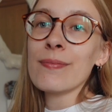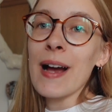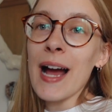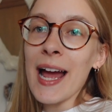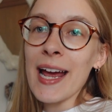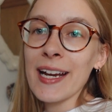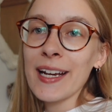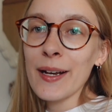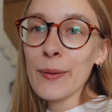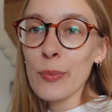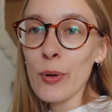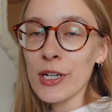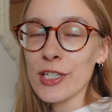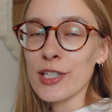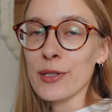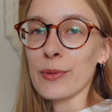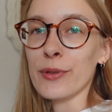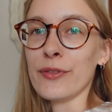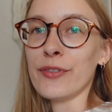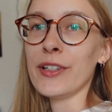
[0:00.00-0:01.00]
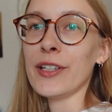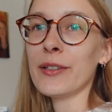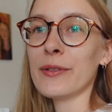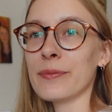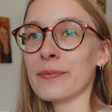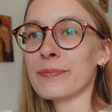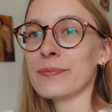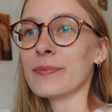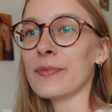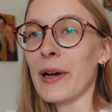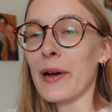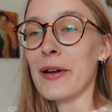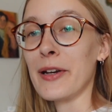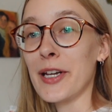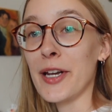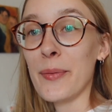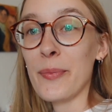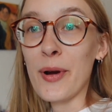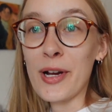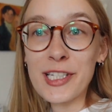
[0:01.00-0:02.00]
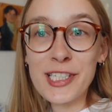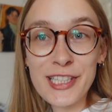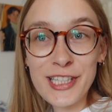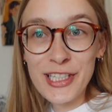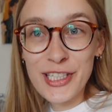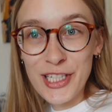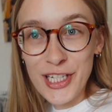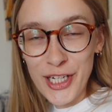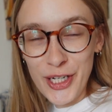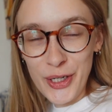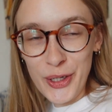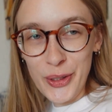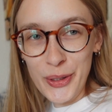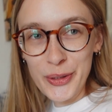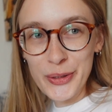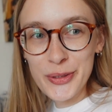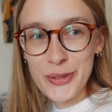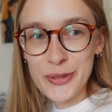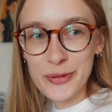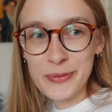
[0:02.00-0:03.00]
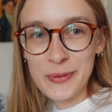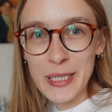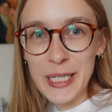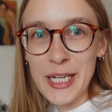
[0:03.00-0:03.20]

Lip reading: I ended up watching a movie. I ended up watching The Cheetah Girls